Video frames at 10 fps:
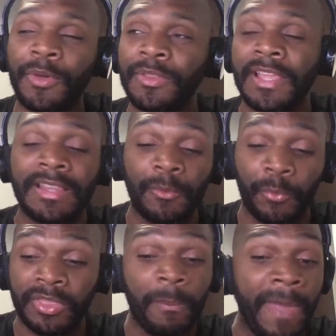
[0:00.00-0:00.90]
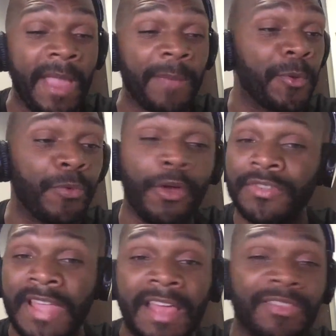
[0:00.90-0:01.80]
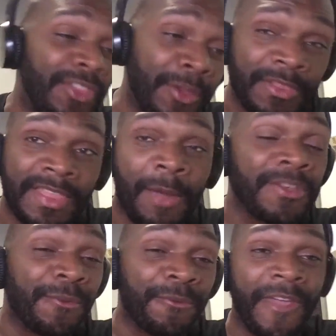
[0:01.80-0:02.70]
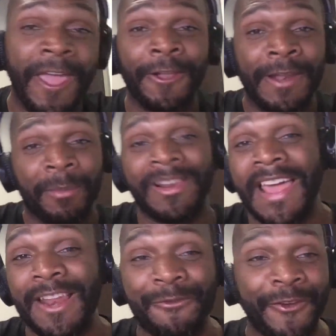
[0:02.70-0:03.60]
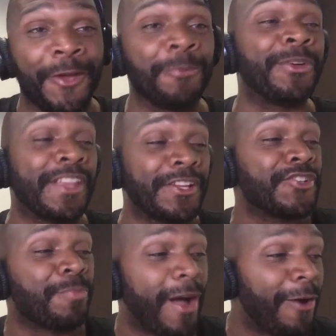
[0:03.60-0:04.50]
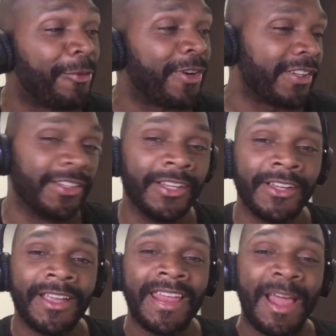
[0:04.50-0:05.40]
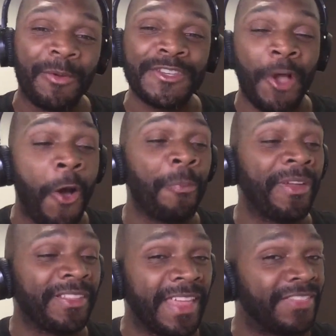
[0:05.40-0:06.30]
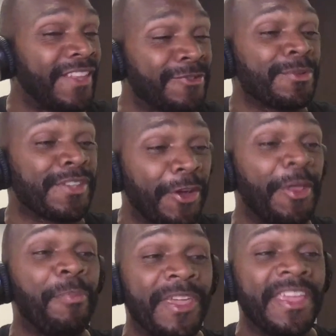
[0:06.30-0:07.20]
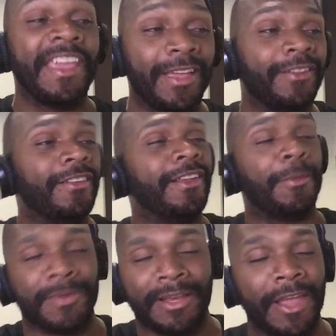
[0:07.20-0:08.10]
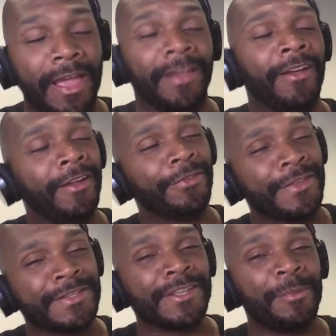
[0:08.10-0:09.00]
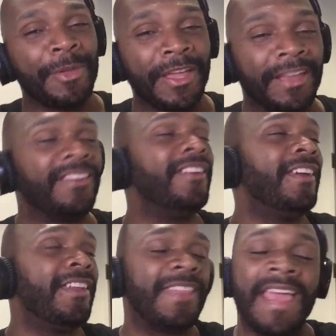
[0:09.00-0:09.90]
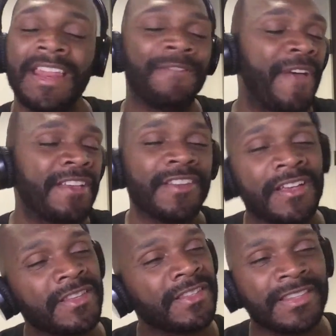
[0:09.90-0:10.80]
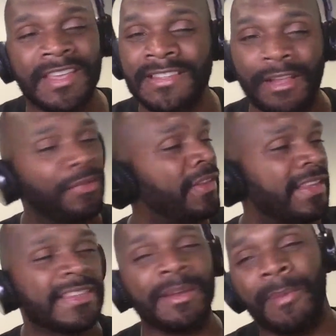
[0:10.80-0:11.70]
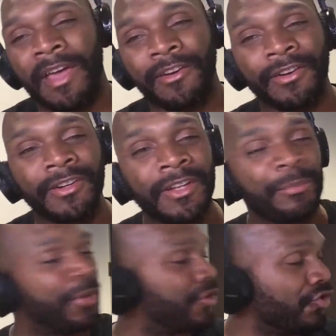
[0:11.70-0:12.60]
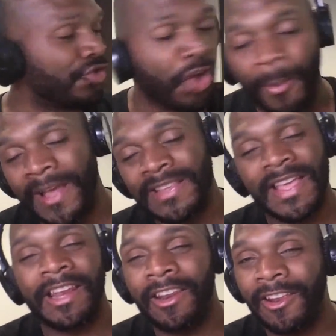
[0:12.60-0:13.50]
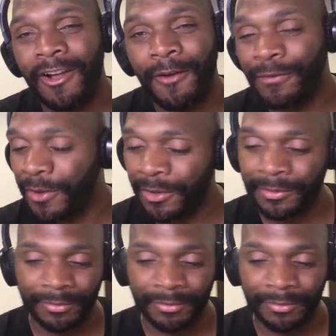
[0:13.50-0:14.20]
they did with the MacBook Pro, that was a fail, and I'm glad it failed because I just bought one, and I was hoping that this was going to be it. And I was like, yeah, this is going to be it. They added faster SSDs. I don't think that's going to matter because nobody's editing off their